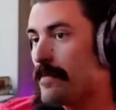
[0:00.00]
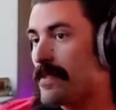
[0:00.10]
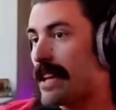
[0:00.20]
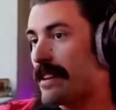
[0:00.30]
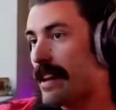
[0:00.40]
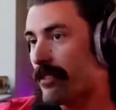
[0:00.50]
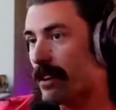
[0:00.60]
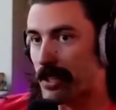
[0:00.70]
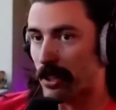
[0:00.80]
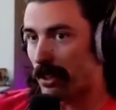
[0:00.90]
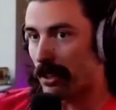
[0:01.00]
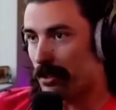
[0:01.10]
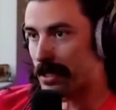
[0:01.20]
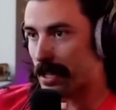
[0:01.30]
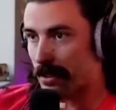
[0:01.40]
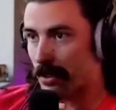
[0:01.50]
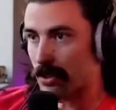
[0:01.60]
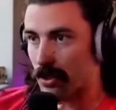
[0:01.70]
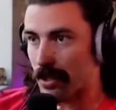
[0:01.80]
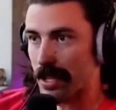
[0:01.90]
they never have to close any of those
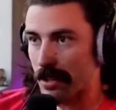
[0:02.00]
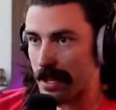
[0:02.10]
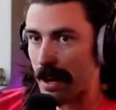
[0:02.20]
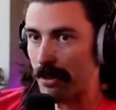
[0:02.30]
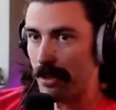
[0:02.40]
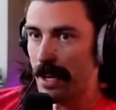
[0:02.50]
short sales out,